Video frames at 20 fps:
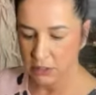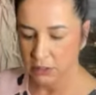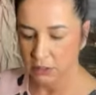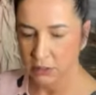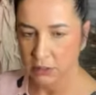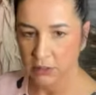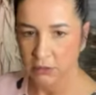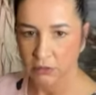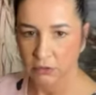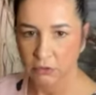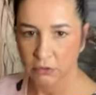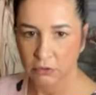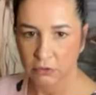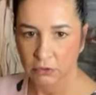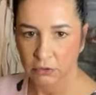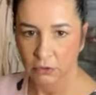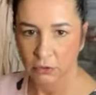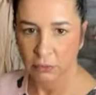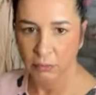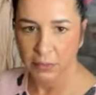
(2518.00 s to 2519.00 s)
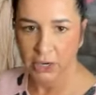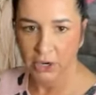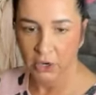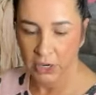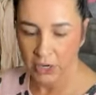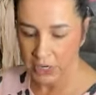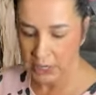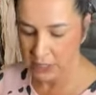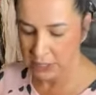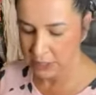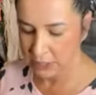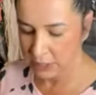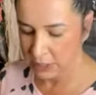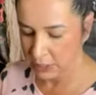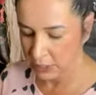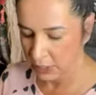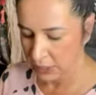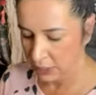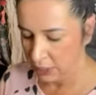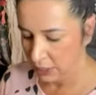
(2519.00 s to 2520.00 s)
These are just little berries.
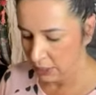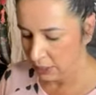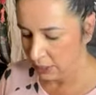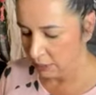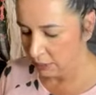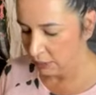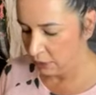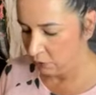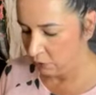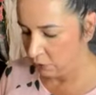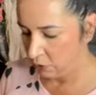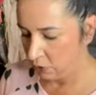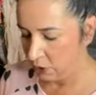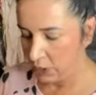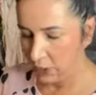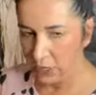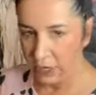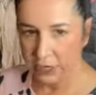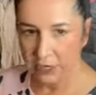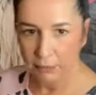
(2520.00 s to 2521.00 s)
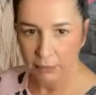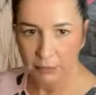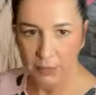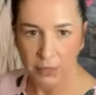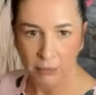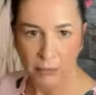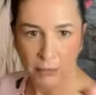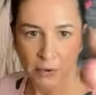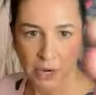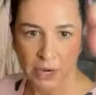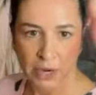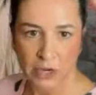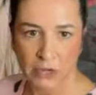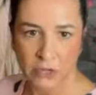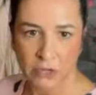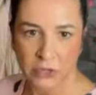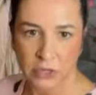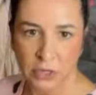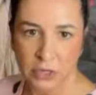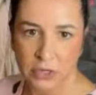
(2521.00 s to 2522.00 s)
They were on like a big
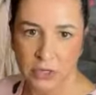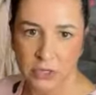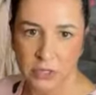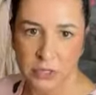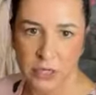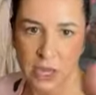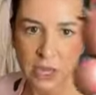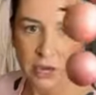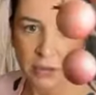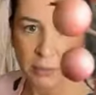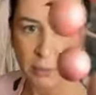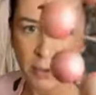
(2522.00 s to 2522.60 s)
branch, and I just cut them